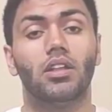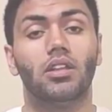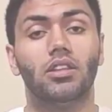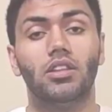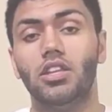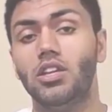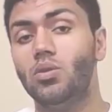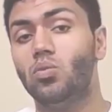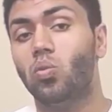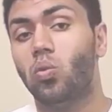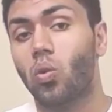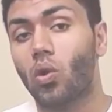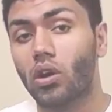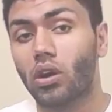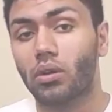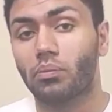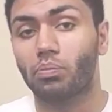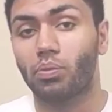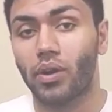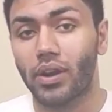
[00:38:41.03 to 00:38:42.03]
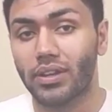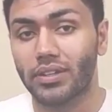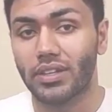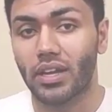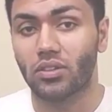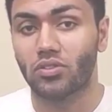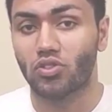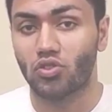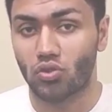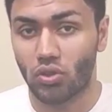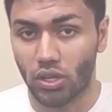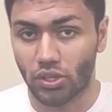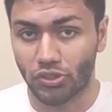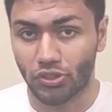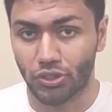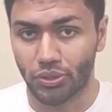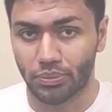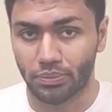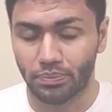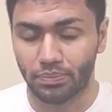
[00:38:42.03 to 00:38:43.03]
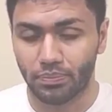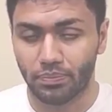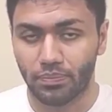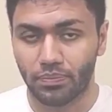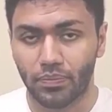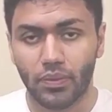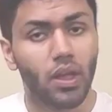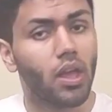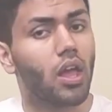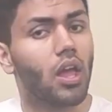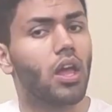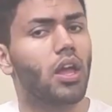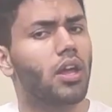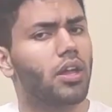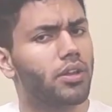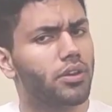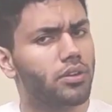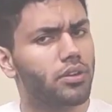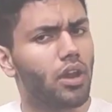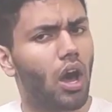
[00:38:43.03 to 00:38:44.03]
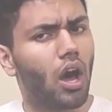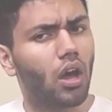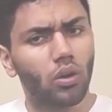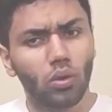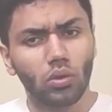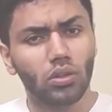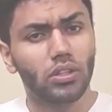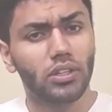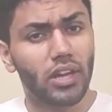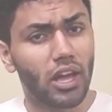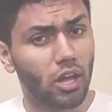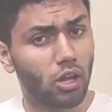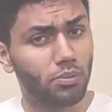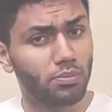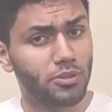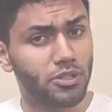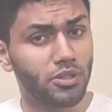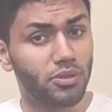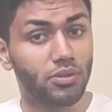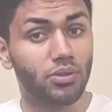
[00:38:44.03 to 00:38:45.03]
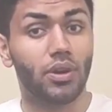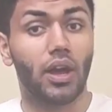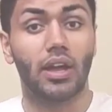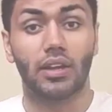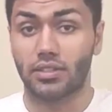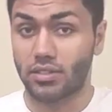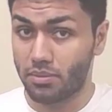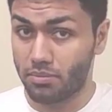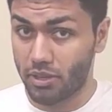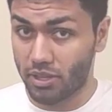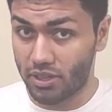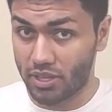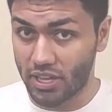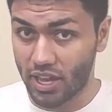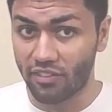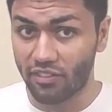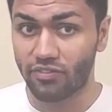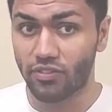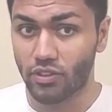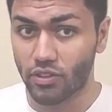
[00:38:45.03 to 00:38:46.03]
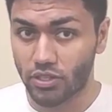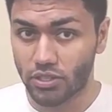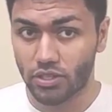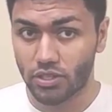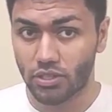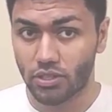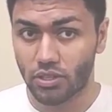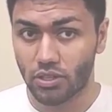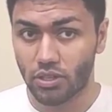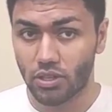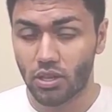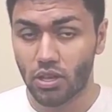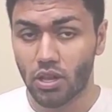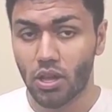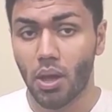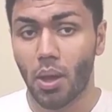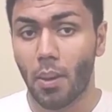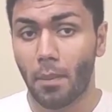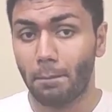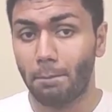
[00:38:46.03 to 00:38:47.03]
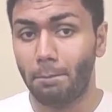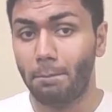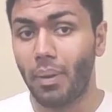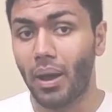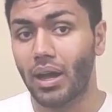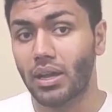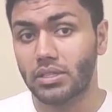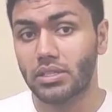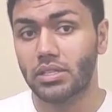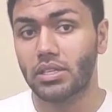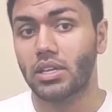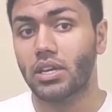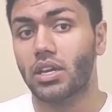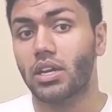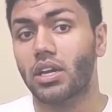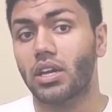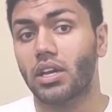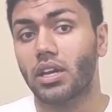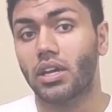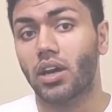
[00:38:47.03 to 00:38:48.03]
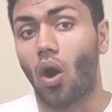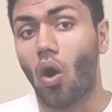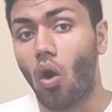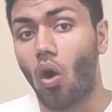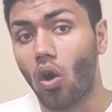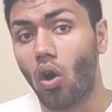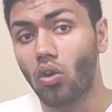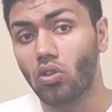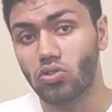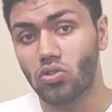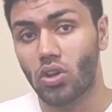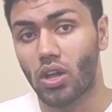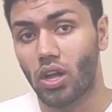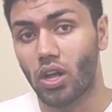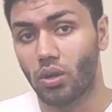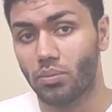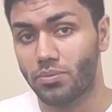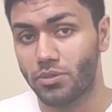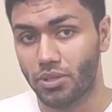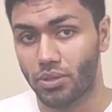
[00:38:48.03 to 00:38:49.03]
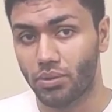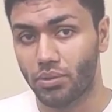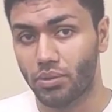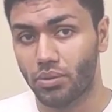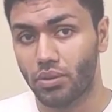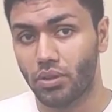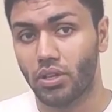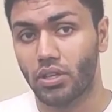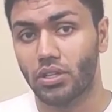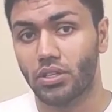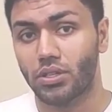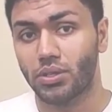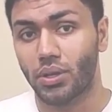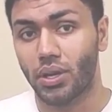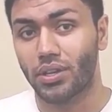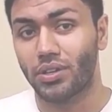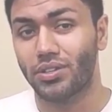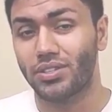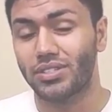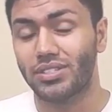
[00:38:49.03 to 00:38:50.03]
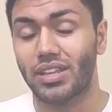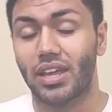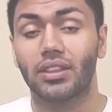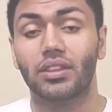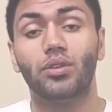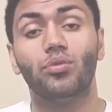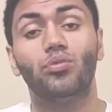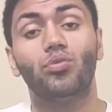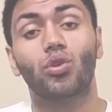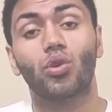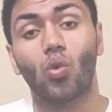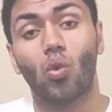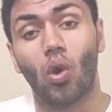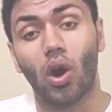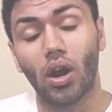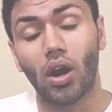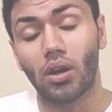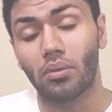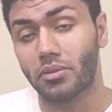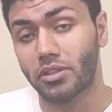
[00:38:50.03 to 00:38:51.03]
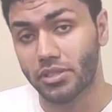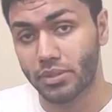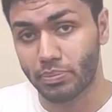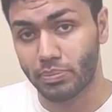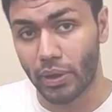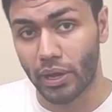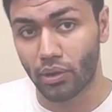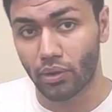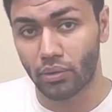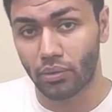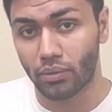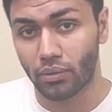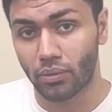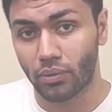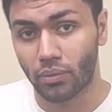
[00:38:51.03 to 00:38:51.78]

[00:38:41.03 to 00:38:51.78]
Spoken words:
The work breakdown structure not only helps you to estimate the efforts, but it also helps you to understand the requirements better.